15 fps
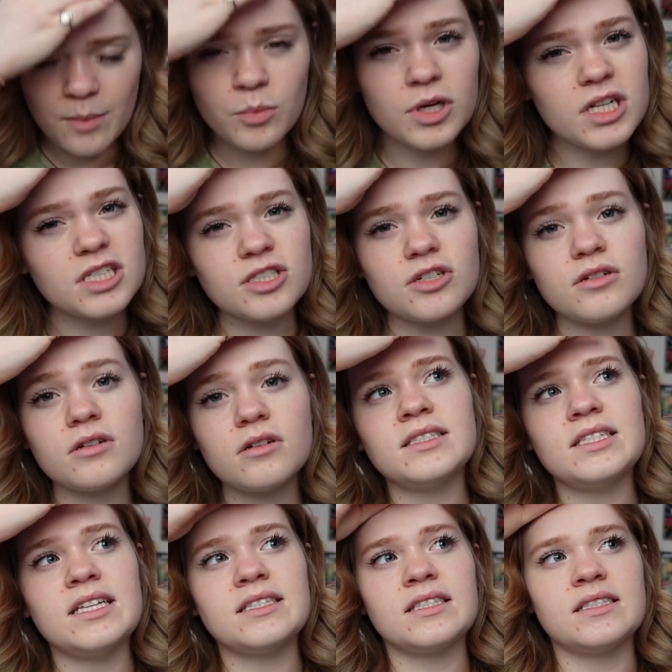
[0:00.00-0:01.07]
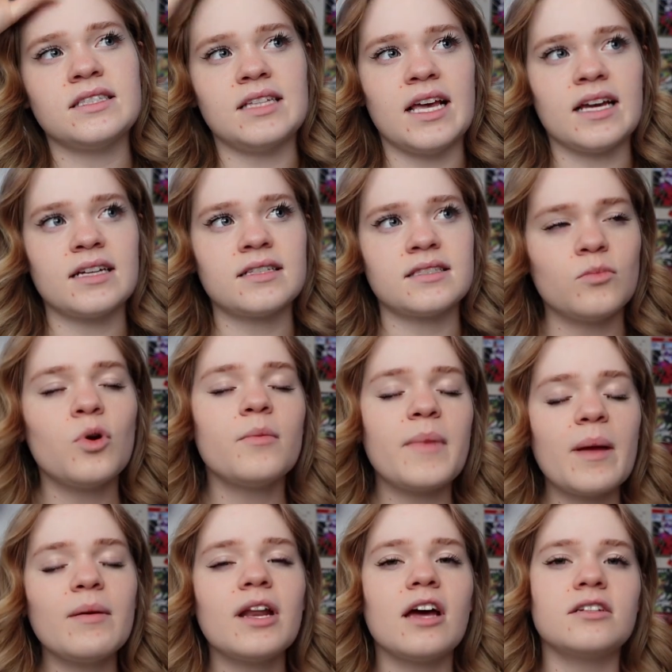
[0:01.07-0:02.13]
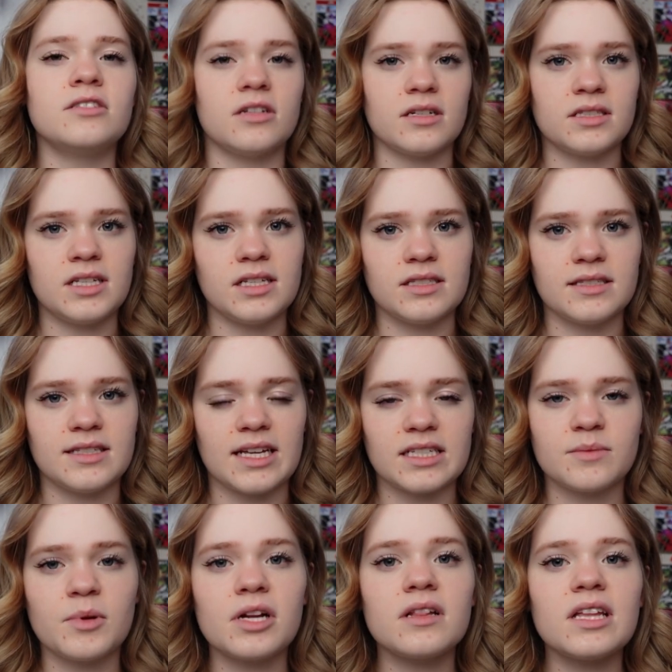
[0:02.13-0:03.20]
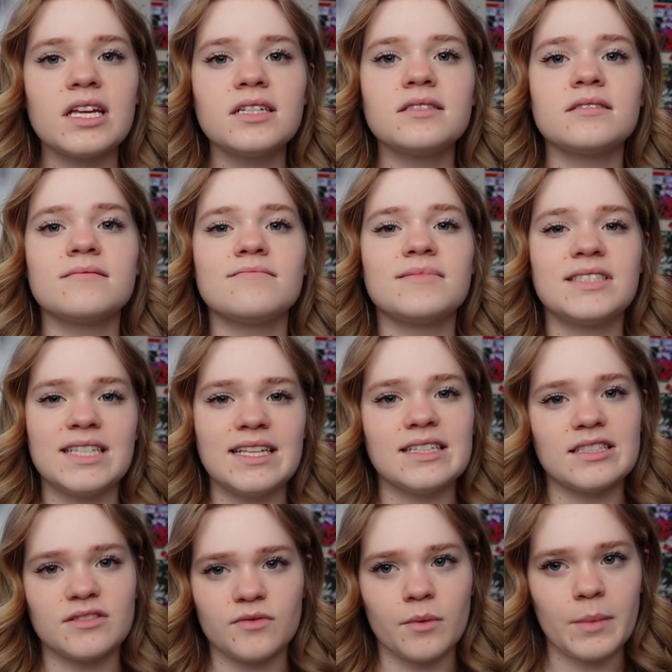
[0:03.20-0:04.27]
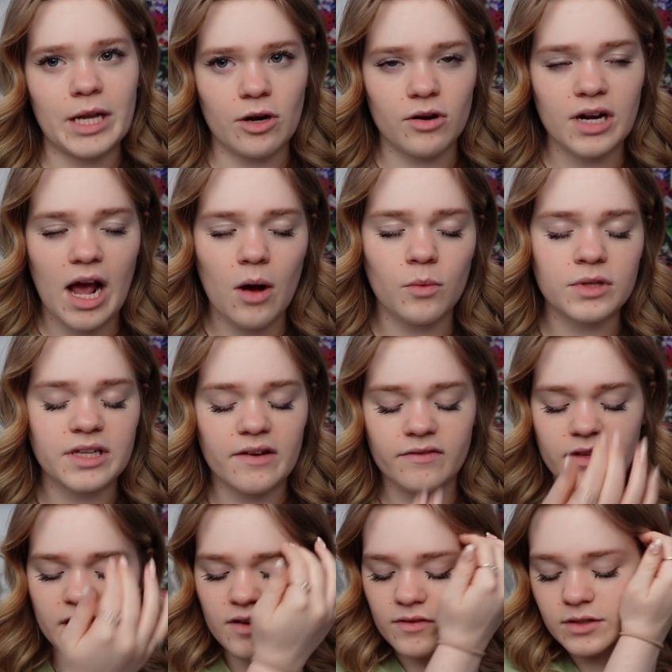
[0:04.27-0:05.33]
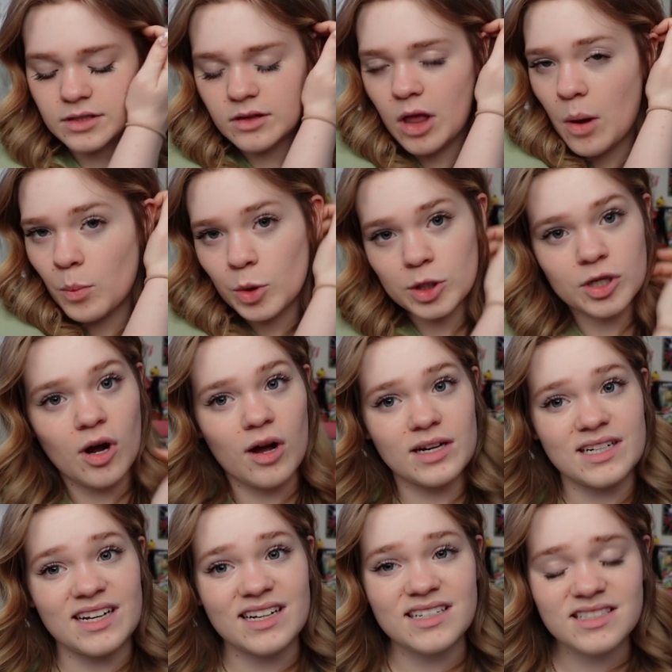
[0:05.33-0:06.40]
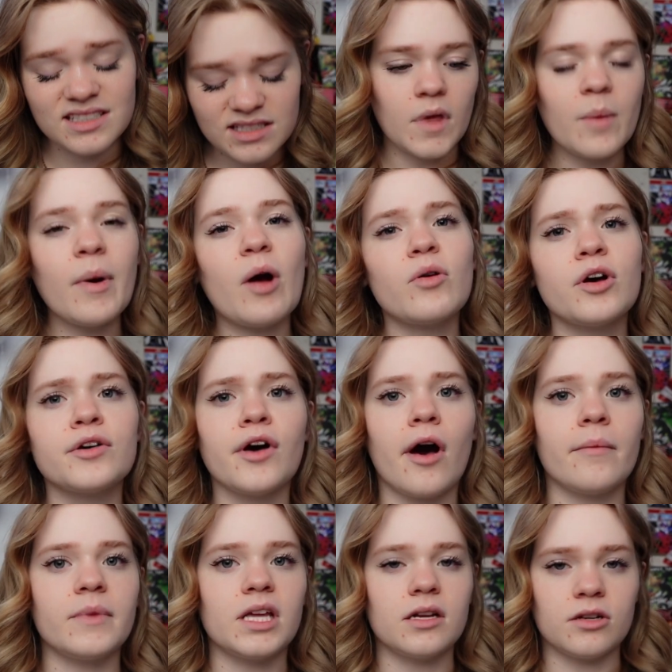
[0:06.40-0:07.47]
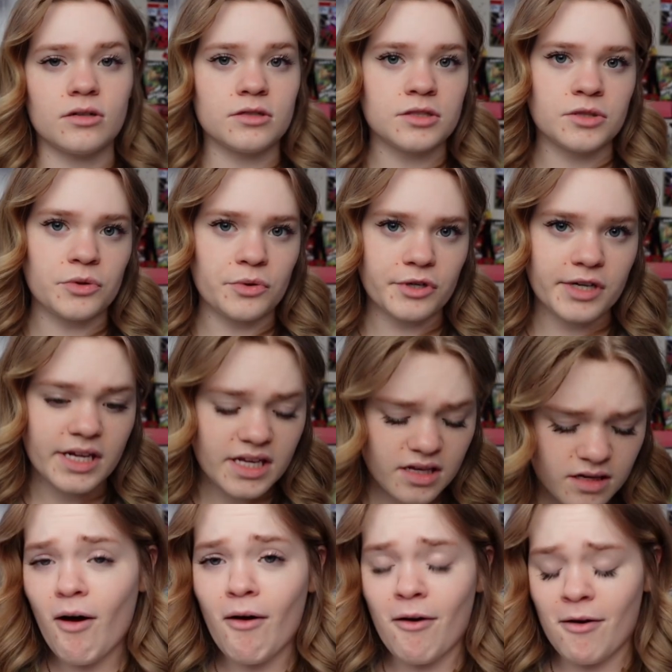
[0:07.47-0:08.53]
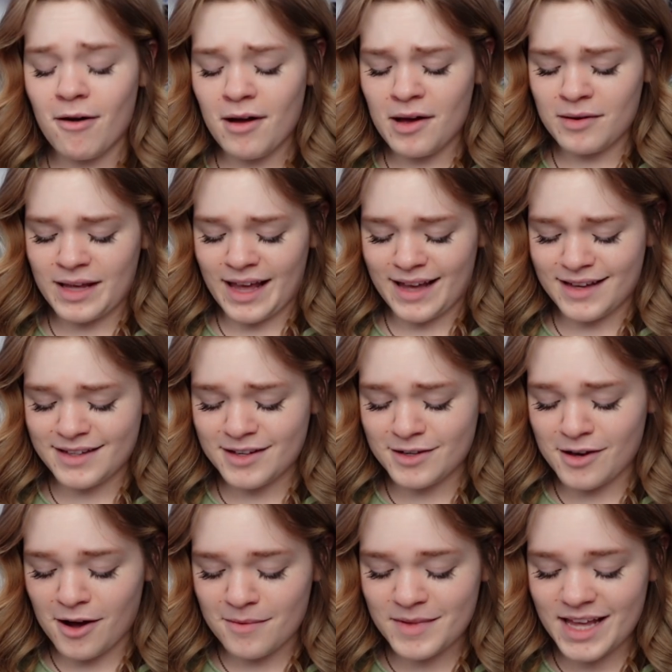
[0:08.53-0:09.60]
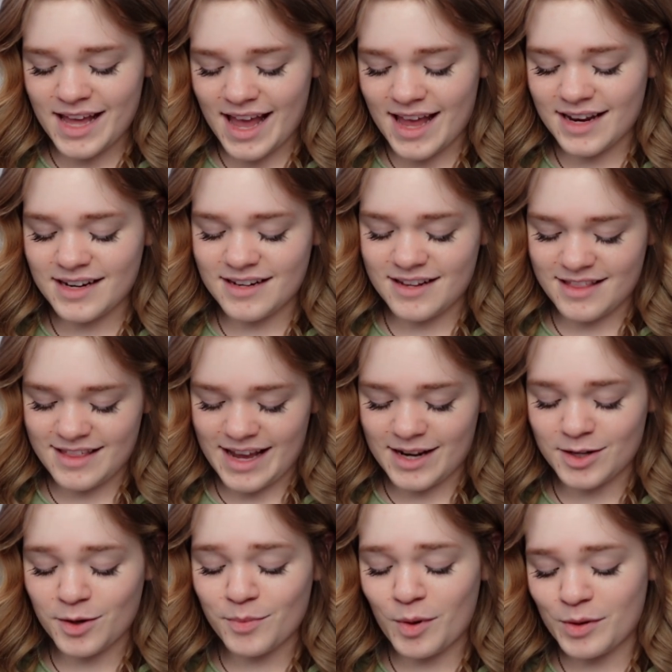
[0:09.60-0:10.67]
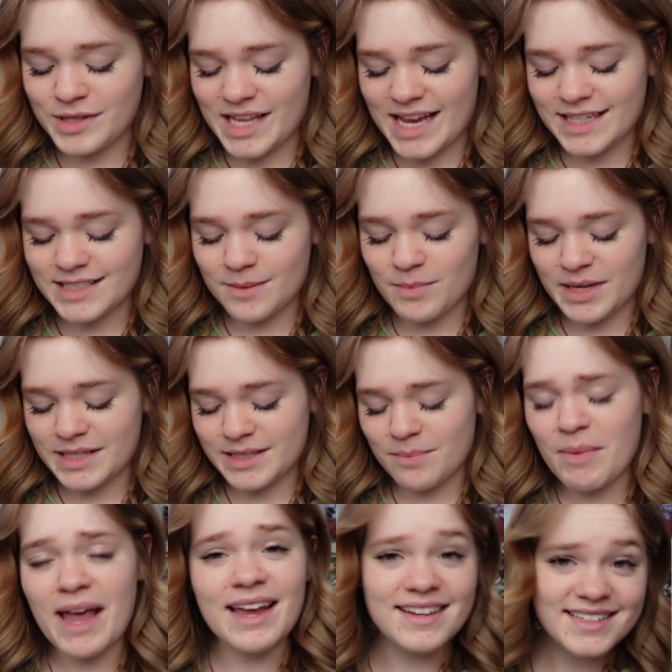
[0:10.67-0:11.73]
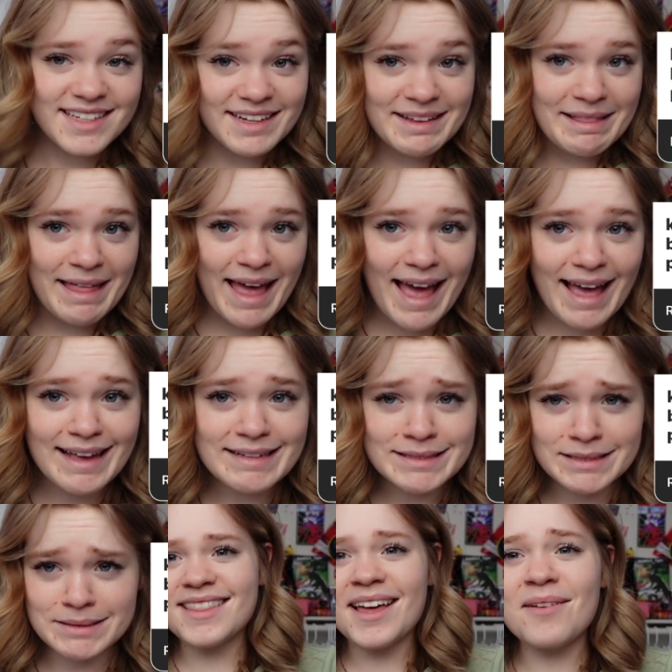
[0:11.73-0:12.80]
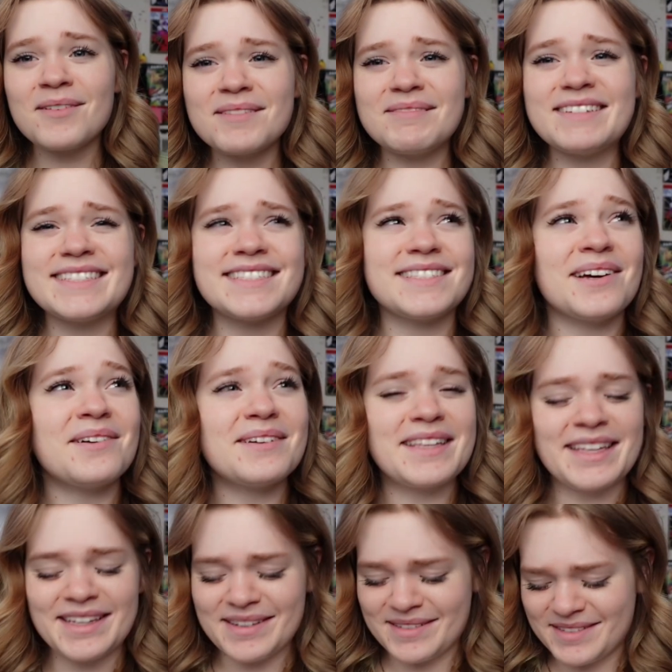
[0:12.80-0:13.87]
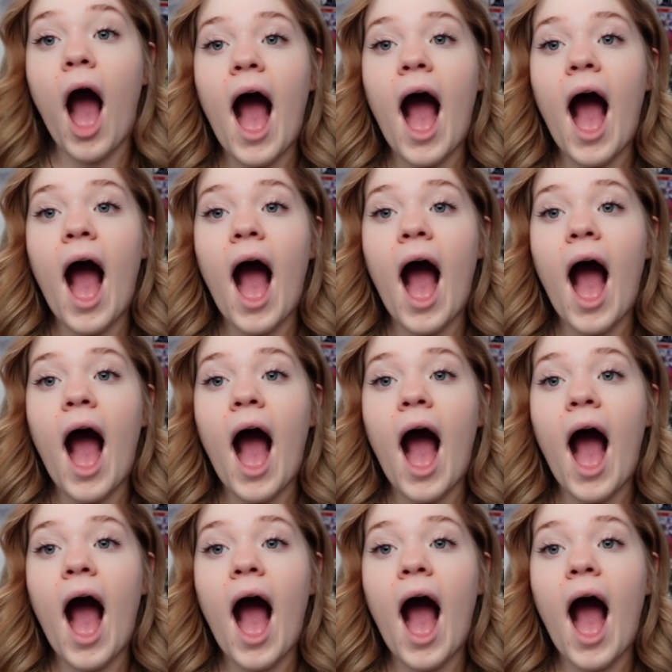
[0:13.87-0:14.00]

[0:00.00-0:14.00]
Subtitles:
I'm pretty sure season 6, well maybe not just season 6, but at least seasons from here on out will definitely give us a lot more context about Kagami and her story. Aw, okay. Kagami and Nathaniel both take Sabine's painting class. That would be so cute.